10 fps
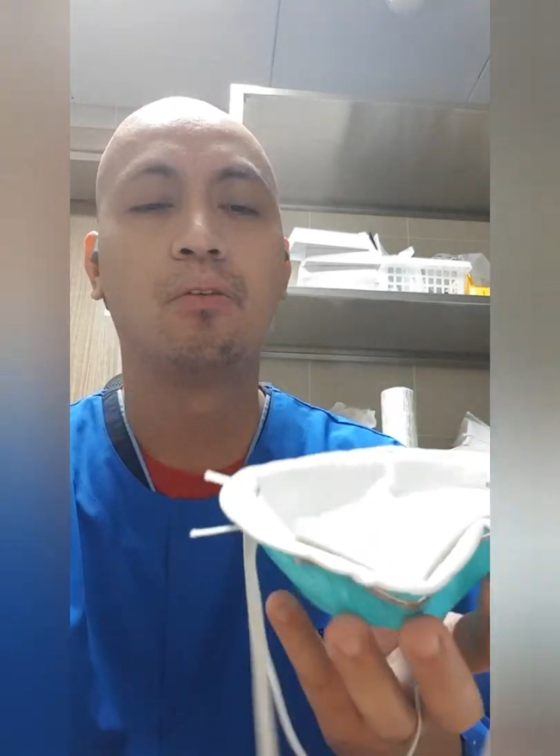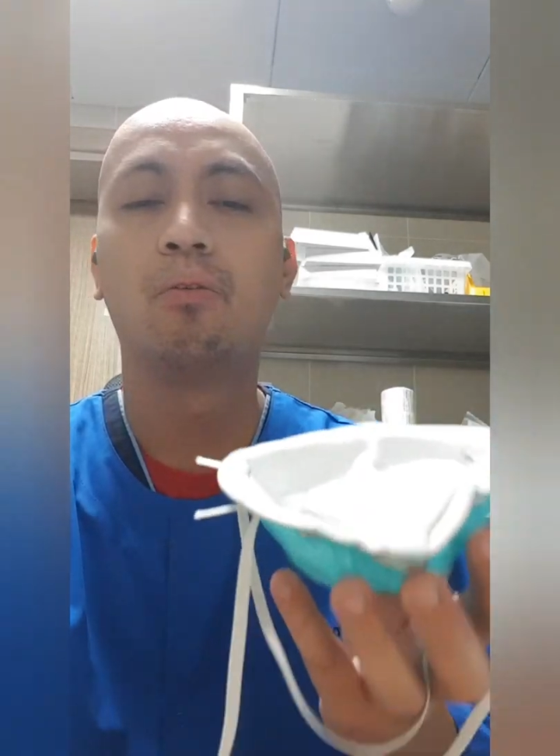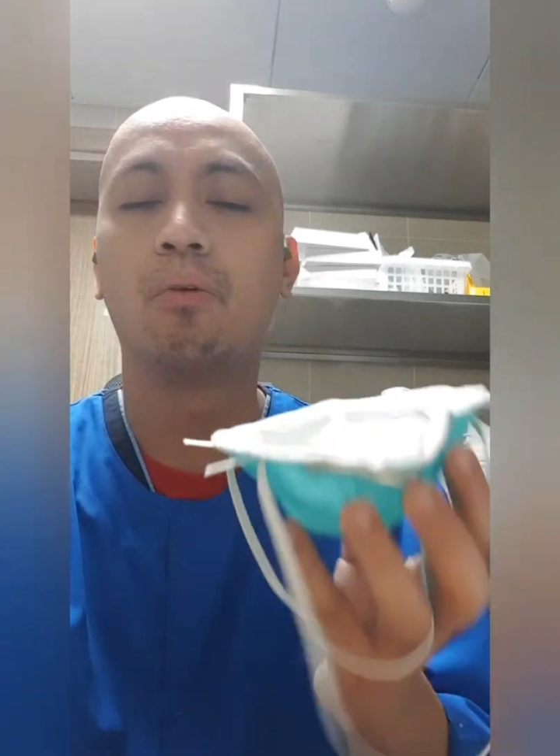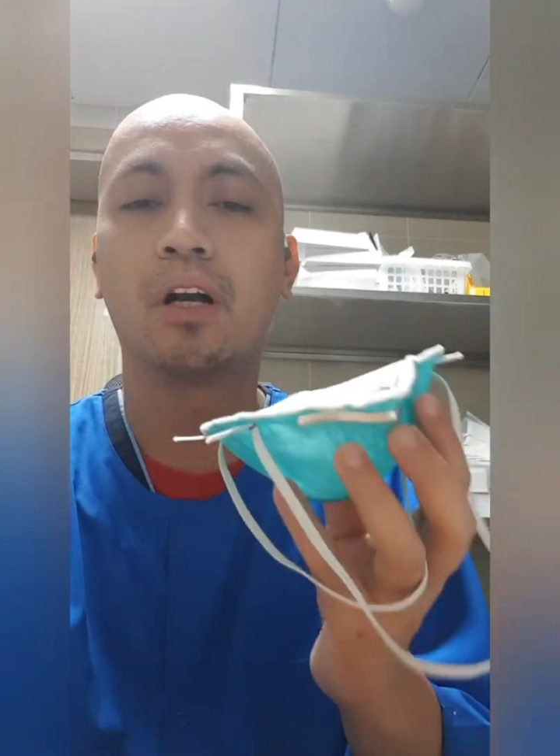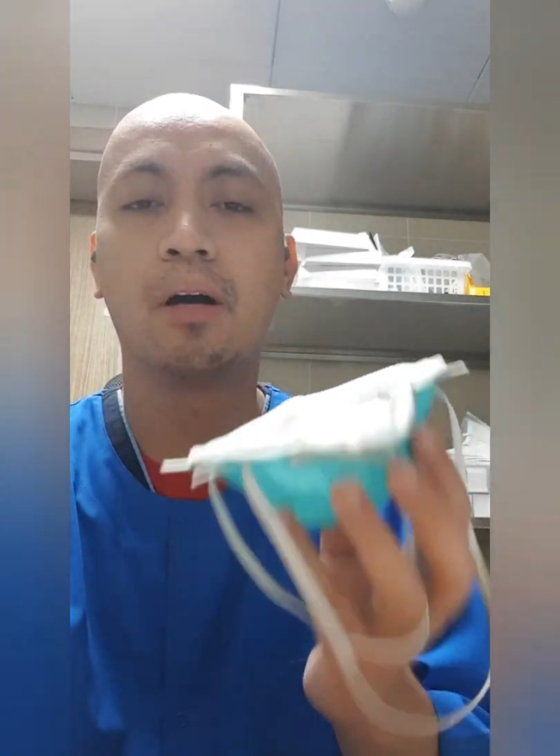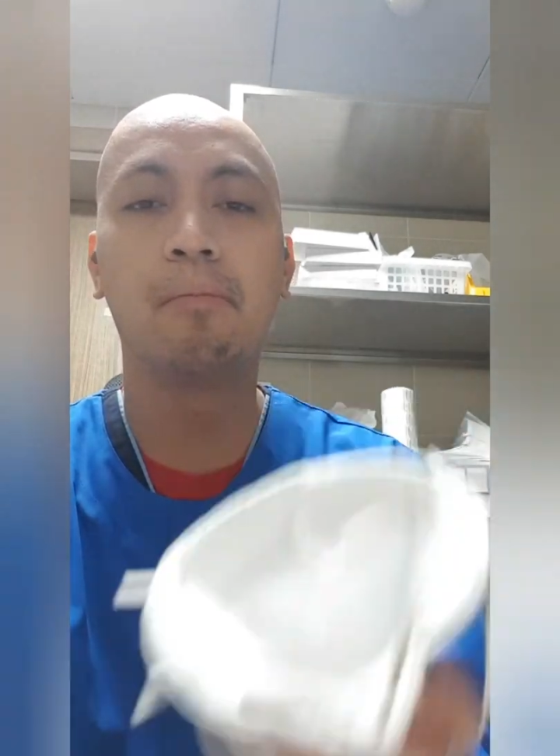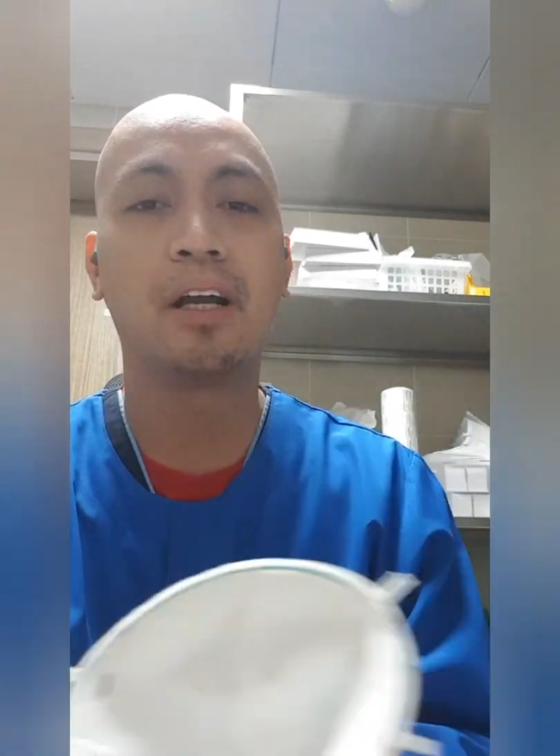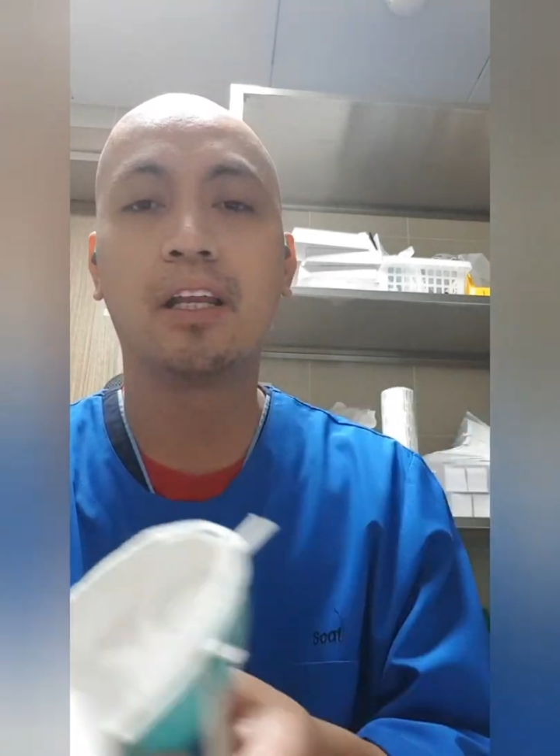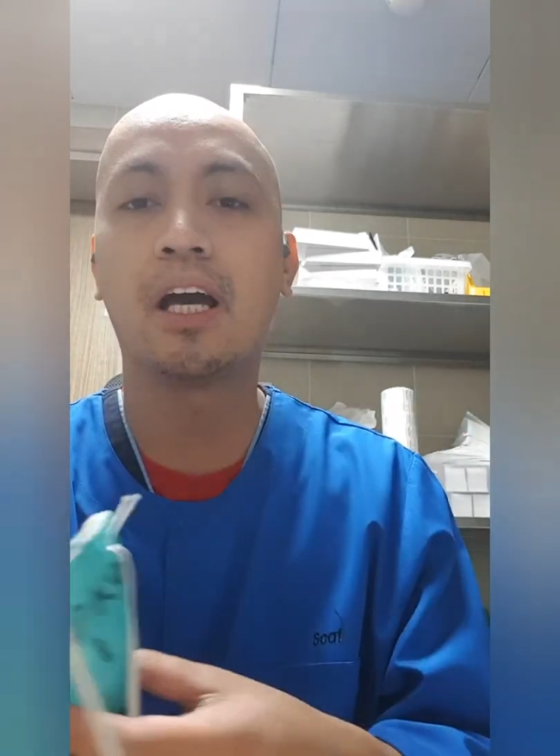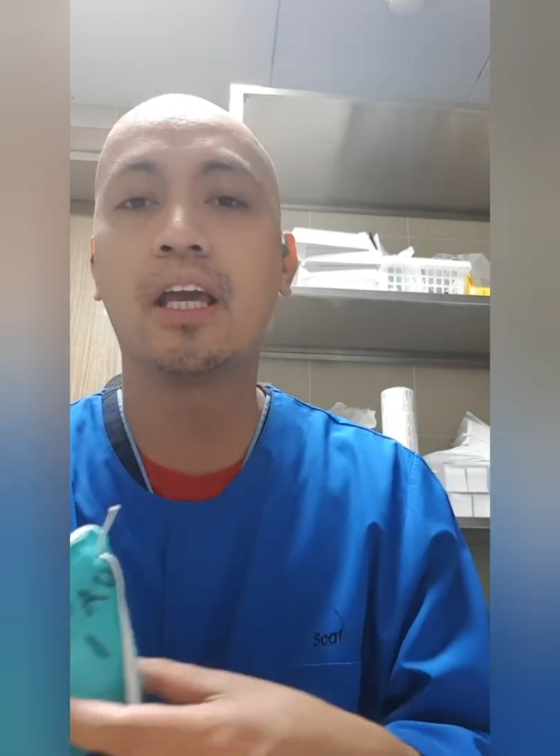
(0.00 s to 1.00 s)
Huwag kang
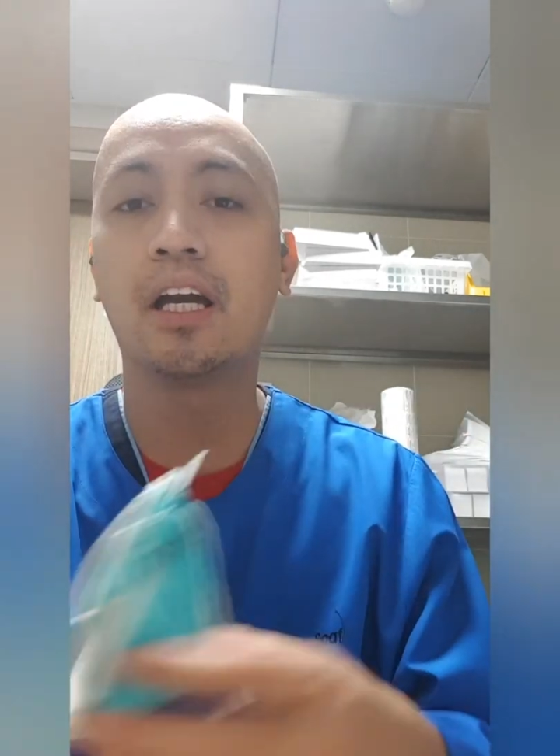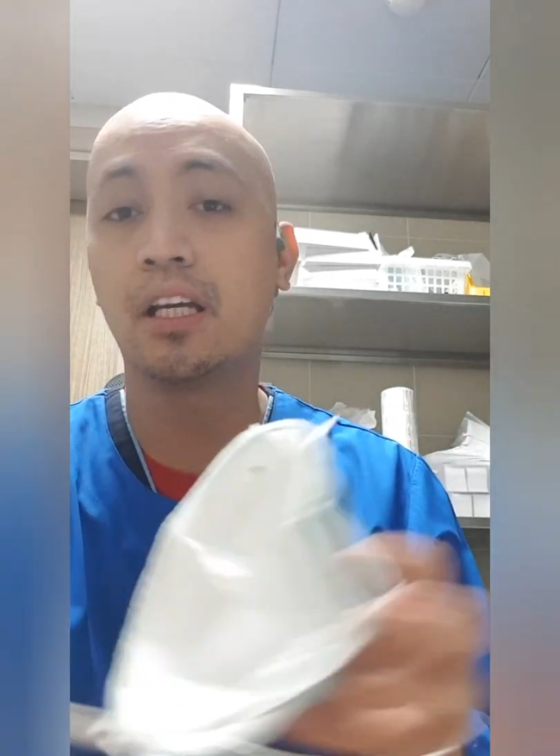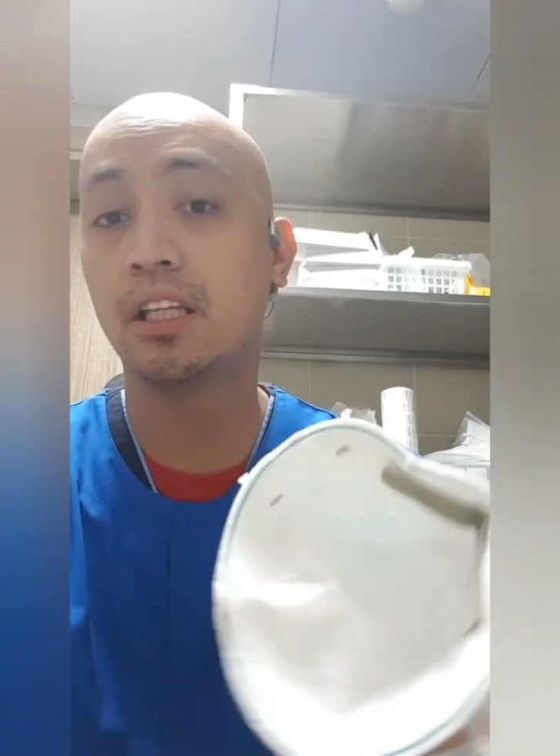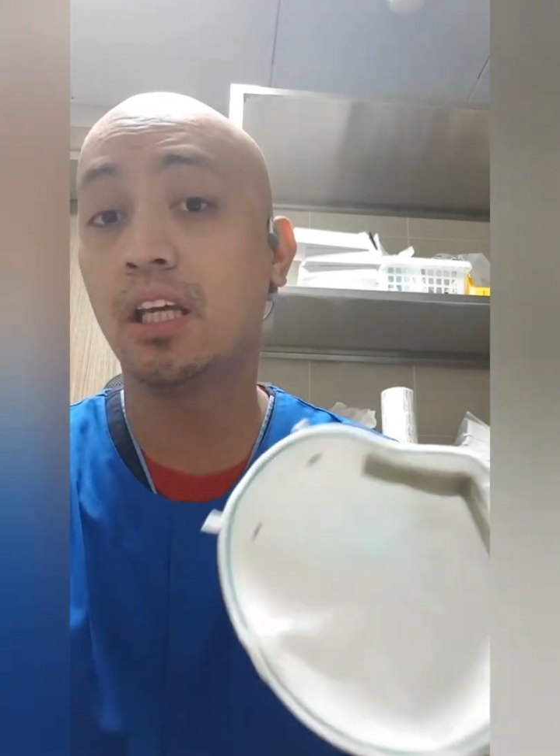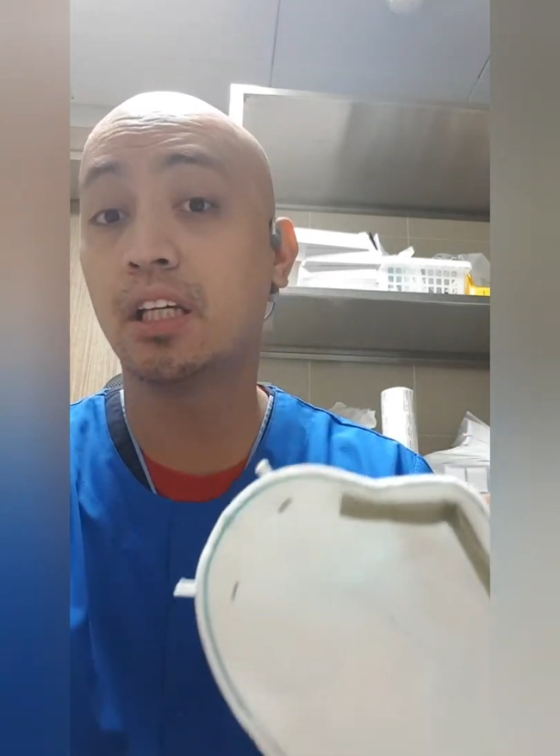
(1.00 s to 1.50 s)
manghinayang, hindi